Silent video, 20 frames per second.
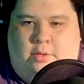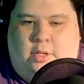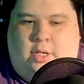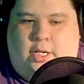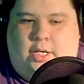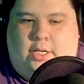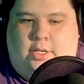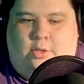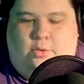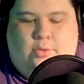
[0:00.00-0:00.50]

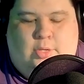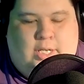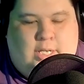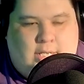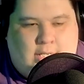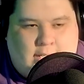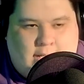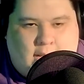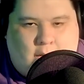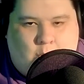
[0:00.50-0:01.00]
Uh,
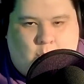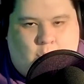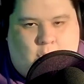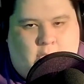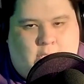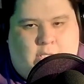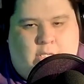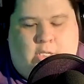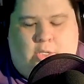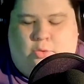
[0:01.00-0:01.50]
creating that work
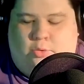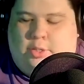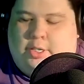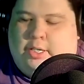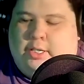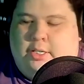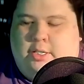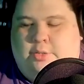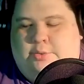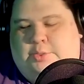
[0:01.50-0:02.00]
and
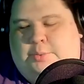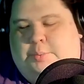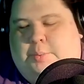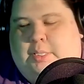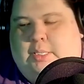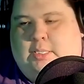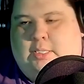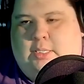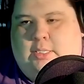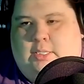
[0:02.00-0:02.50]
creating those
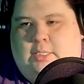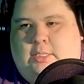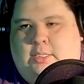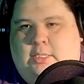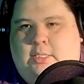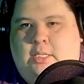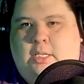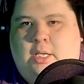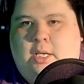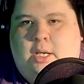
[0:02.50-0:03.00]
pieces,